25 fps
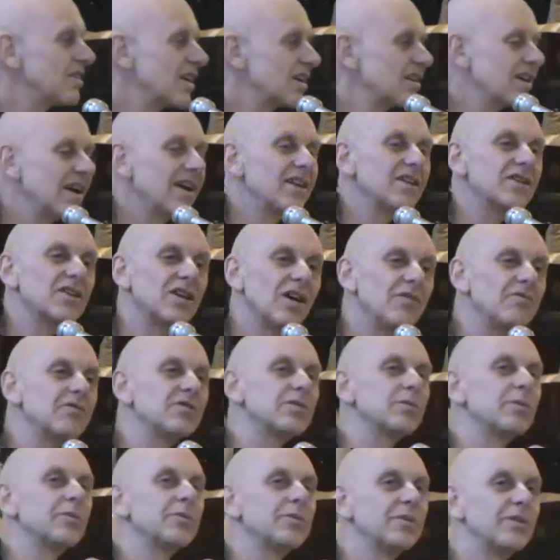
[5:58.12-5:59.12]
I'm
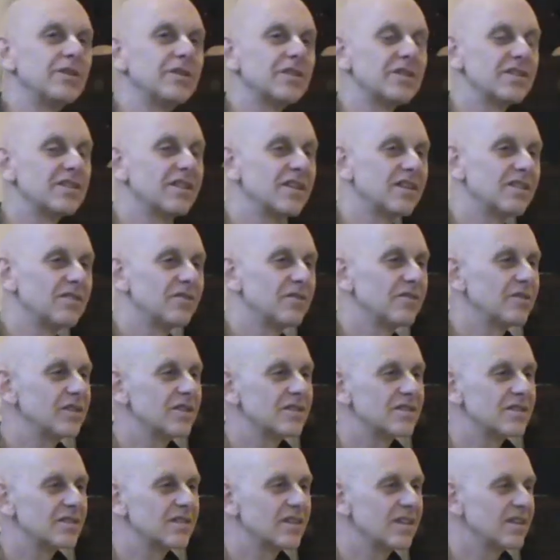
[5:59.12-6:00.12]
comfortable with it,
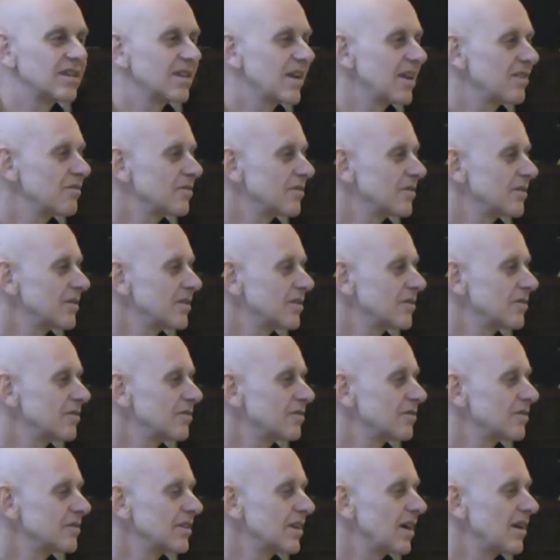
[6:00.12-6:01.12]
it's,
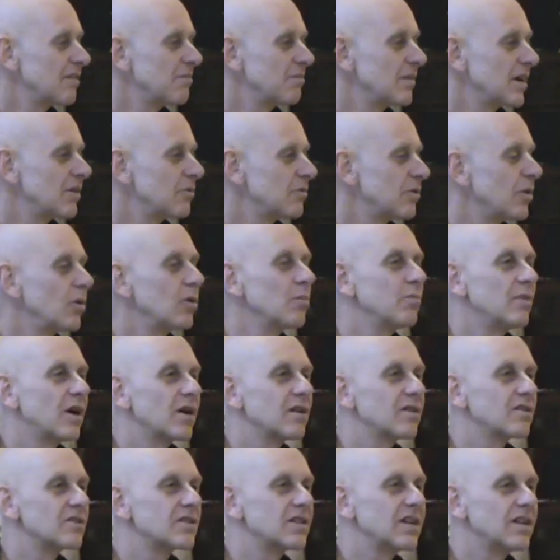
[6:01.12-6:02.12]
and my role
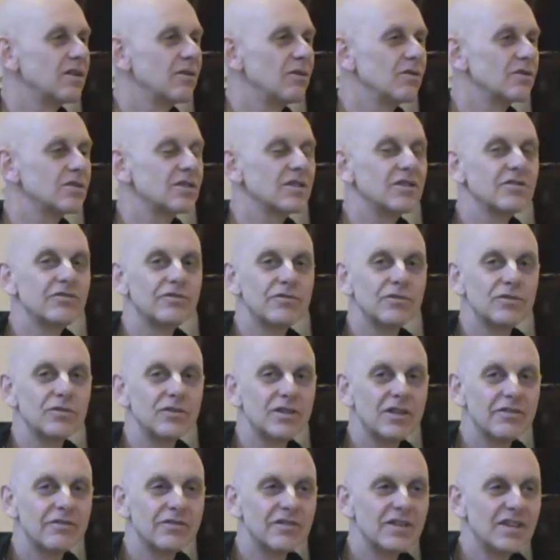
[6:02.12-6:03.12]
models, they're also full of